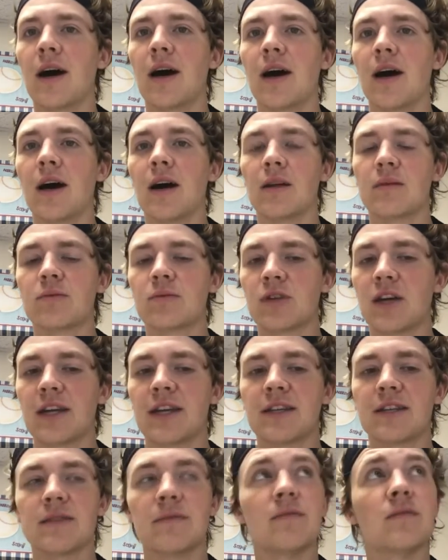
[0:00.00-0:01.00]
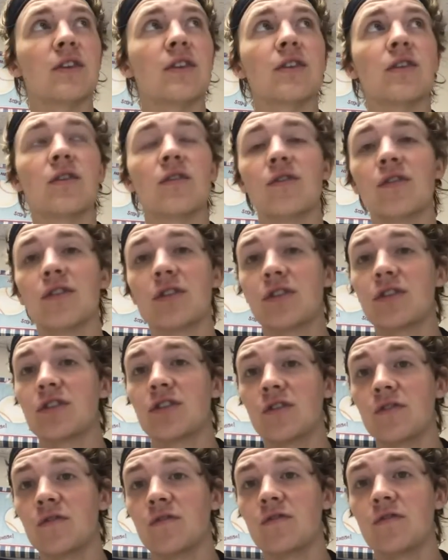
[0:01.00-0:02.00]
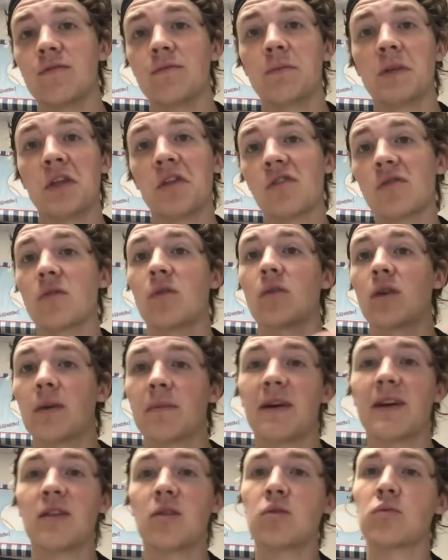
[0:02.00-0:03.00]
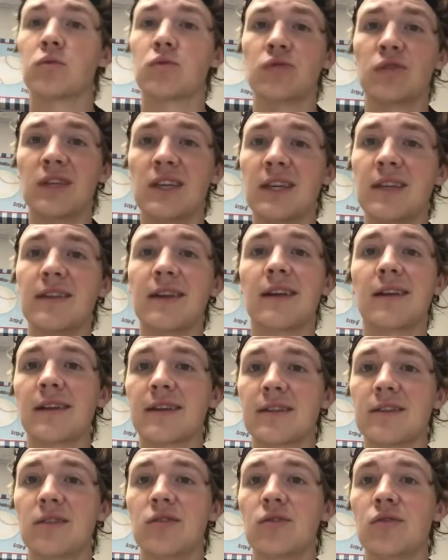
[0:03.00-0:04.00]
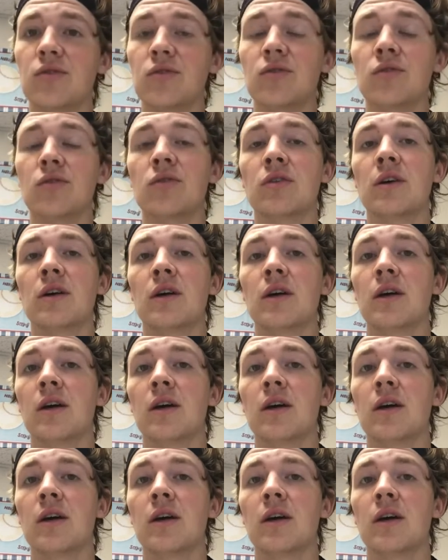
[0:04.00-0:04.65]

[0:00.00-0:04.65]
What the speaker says: I'll try to get some video footage of me throwing my little routine that I like to do,